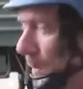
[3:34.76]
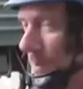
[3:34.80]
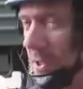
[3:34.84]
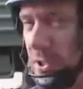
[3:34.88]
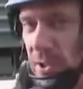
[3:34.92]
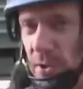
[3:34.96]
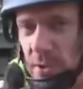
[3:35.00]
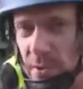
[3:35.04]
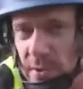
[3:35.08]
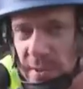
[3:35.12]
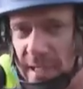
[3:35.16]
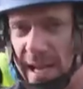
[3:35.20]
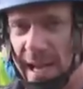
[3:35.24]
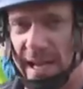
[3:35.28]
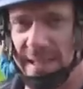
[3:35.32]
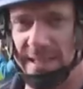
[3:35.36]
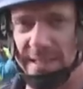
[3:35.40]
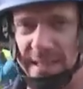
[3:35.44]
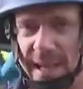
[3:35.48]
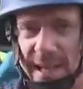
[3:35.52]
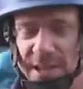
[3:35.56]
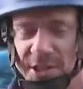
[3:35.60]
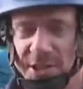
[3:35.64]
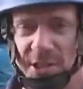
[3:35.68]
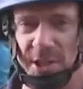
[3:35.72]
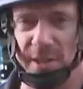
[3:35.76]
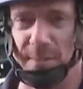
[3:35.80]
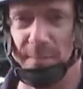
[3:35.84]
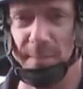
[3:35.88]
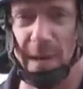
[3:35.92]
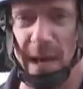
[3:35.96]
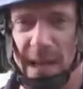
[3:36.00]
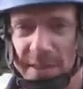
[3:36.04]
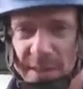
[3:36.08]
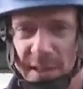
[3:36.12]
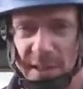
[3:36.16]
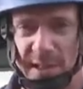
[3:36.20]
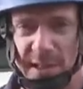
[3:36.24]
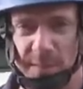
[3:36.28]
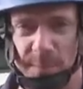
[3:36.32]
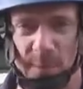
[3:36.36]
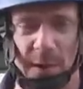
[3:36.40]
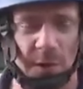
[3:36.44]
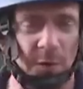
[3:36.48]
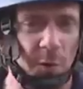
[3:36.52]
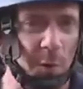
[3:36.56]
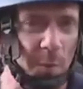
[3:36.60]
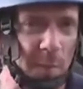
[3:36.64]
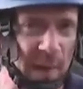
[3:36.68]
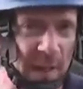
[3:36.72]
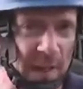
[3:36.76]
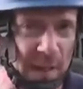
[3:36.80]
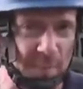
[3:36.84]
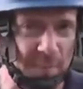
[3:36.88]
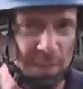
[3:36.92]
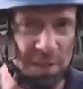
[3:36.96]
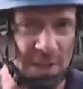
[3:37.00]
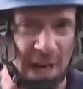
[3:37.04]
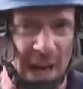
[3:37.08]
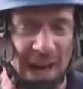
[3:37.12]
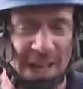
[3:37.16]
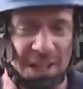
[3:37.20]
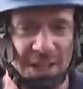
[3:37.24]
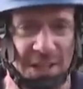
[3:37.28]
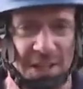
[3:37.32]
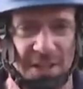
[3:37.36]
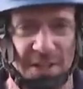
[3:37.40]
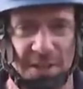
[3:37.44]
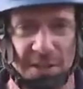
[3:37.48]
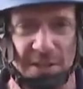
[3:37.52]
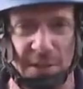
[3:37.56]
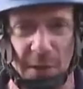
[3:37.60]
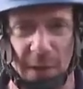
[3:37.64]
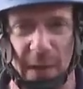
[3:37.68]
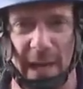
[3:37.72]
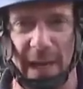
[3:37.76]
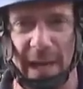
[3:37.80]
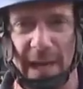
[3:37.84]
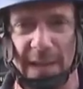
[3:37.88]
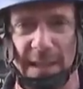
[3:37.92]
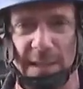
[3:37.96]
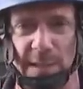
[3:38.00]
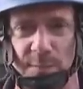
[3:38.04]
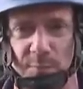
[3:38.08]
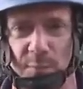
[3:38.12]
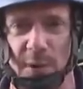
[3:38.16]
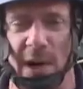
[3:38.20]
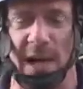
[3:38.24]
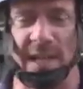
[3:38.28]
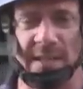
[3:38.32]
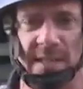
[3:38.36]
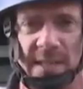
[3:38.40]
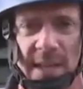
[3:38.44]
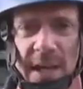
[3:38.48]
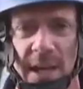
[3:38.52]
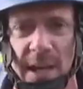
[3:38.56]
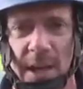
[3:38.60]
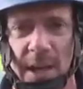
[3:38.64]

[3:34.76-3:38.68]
to taxation methods, but there have been objections to it expressed